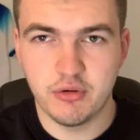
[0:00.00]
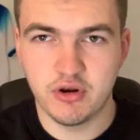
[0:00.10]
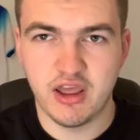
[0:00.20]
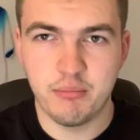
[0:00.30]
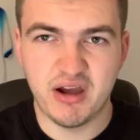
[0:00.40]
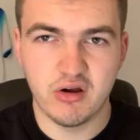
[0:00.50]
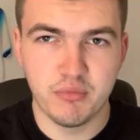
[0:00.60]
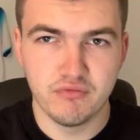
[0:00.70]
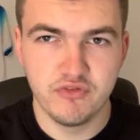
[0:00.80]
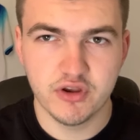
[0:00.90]
it about a
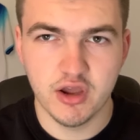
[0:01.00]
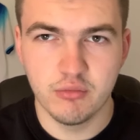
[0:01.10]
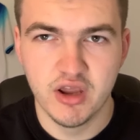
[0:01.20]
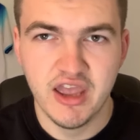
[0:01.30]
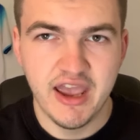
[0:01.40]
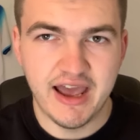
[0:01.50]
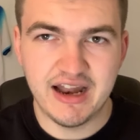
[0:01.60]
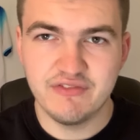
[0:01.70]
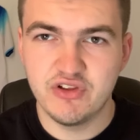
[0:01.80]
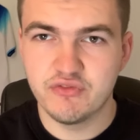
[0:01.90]
month ago. And I
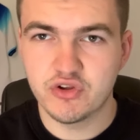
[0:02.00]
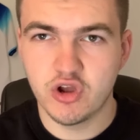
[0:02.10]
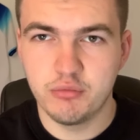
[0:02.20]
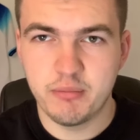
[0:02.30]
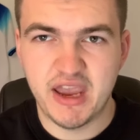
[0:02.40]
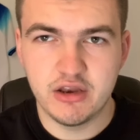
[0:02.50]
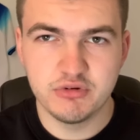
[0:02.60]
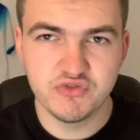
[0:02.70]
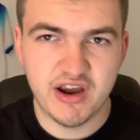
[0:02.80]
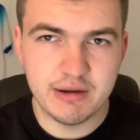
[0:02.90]
think that Kobbie Mainoo
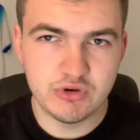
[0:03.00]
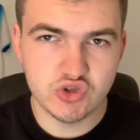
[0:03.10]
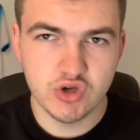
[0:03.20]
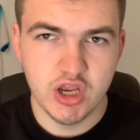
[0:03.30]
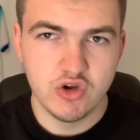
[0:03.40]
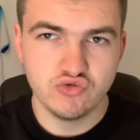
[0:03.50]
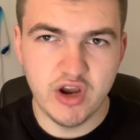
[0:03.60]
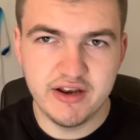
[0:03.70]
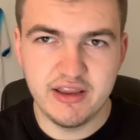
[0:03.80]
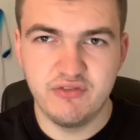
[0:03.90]
is very much
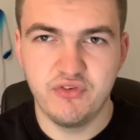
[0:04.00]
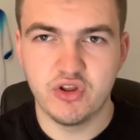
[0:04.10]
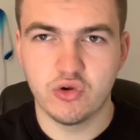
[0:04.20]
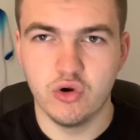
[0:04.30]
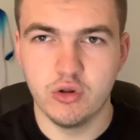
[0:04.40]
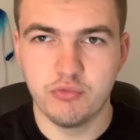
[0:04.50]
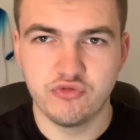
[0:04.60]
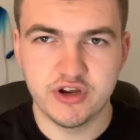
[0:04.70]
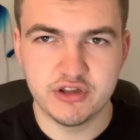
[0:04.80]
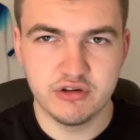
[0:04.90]
ready for the call-up for
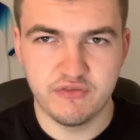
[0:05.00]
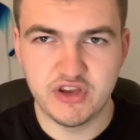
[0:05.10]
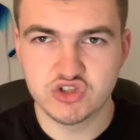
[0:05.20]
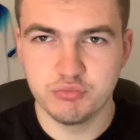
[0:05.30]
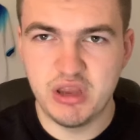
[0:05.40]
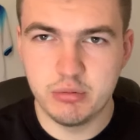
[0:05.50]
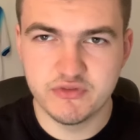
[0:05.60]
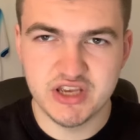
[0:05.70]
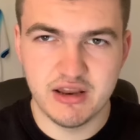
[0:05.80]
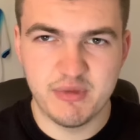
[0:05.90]
England. I think some people have
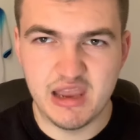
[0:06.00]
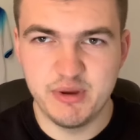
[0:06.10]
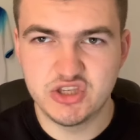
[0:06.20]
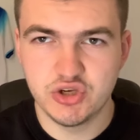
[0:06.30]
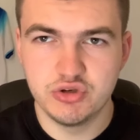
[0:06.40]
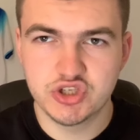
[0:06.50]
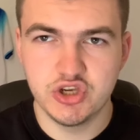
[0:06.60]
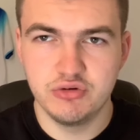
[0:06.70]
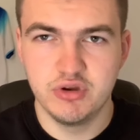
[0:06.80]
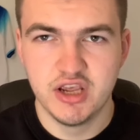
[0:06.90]
said it may be too
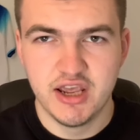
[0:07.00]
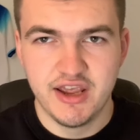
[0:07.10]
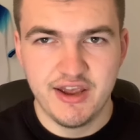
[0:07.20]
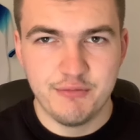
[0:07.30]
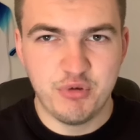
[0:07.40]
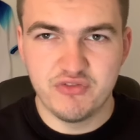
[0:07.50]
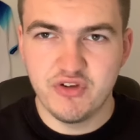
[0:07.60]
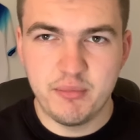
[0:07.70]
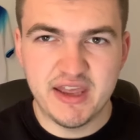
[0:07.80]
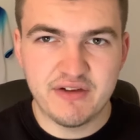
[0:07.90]
soon. But for
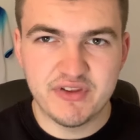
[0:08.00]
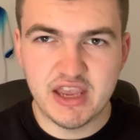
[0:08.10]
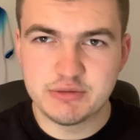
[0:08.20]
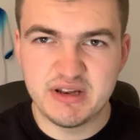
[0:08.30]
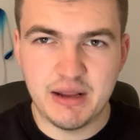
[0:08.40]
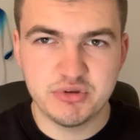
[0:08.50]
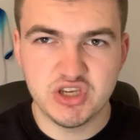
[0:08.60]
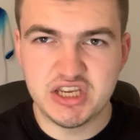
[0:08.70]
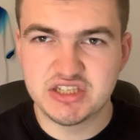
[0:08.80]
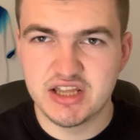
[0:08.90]
me, I think he's been
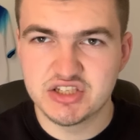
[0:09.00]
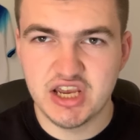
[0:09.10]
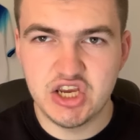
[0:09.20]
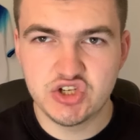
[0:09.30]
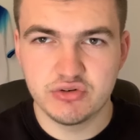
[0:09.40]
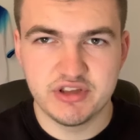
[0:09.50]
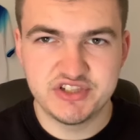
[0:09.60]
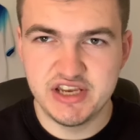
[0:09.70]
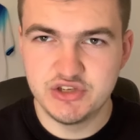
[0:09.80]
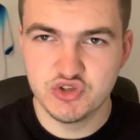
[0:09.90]
absolutely sensational this
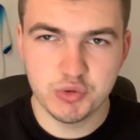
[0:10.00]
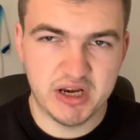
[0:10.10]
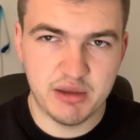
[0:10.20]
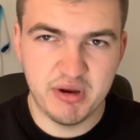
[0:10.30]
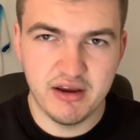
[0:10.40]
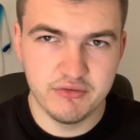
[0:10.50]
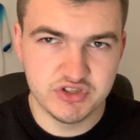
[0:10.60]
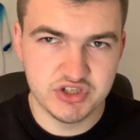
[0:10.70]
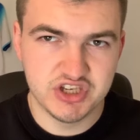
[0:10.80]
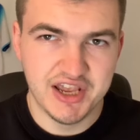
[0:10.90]
season. 20
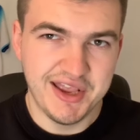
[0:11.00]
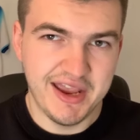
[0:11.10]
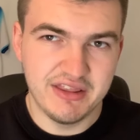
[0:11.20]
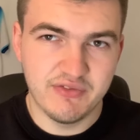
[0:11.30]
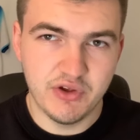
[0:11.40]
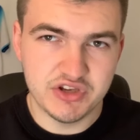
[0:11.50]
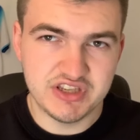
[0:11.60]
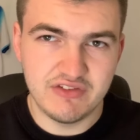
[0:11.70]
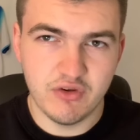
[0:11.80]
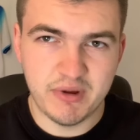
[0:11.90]
appearances in the first
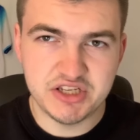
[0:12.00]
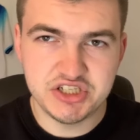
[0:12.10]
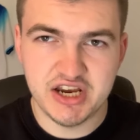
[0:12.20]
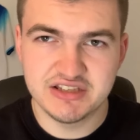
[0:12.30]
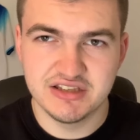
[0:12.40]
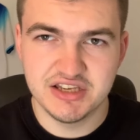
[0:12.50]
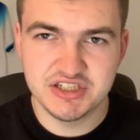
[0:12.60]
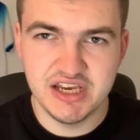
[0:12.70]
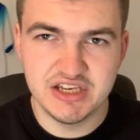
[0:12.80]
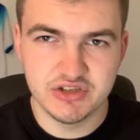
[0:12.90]
team for Manchester United this
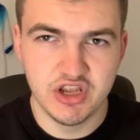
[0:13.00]
season.